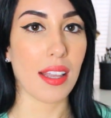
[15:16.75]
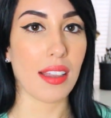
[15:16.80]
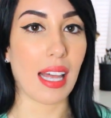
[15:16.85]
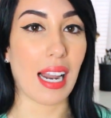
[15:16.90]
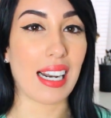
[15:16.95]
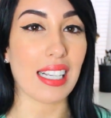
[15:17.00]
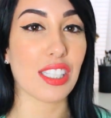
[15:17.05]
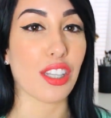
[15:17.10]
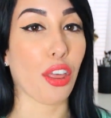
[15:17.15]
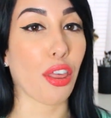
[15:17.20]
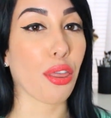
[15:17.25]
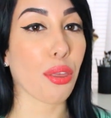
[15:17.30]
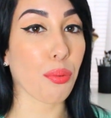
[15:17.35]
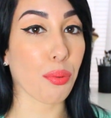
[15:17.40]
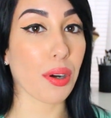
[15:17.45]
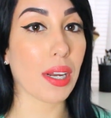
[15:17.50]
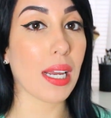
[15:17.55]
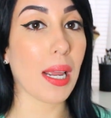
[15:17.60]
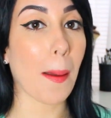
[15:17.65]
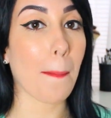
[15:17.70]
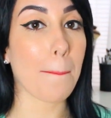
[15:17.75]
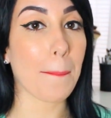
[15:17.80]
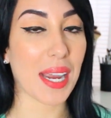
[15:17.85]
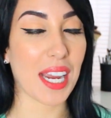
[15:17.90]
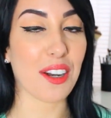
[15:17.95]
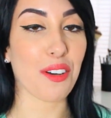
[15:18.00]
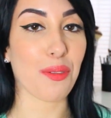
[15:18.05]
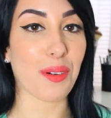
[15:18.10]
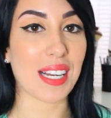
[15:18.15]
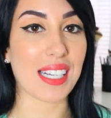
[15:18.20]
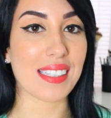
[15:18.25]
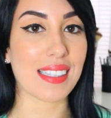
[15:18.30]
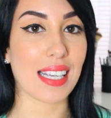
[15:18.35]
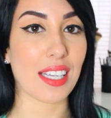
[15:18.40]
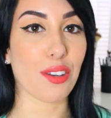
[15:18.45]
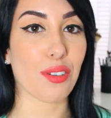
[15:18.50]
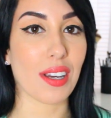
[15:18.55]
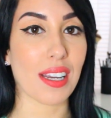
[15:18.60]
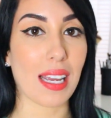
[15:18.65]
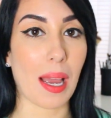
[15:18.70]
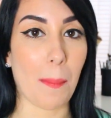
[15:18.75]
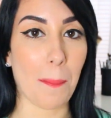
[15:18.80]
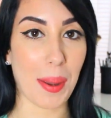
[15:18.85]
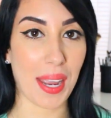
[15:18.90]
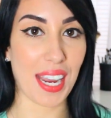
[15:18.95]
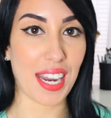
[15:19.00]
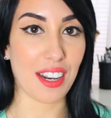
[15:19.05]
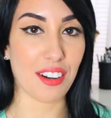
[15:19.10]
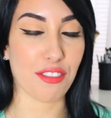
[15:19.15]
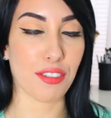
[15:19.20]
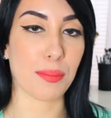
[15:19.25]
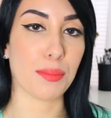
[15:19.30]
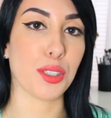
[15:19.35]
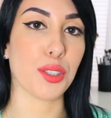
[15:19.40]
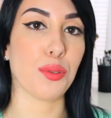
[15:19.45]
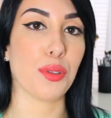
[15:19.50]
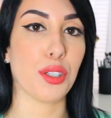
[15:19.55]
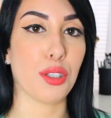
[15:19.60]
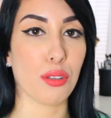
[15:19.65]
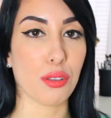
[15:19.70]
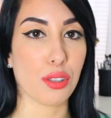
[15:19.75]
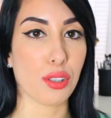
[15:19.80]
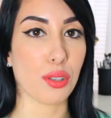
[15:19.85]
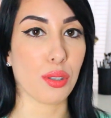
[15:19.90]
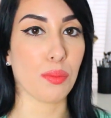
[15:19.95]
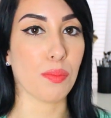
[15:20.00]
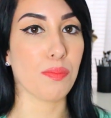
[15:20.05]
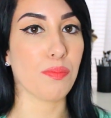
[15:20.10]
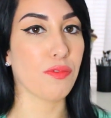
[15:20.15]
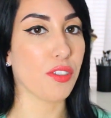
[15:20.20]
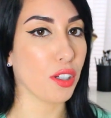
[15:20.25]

that is the three main ways that you can get paid from doing doing YouTube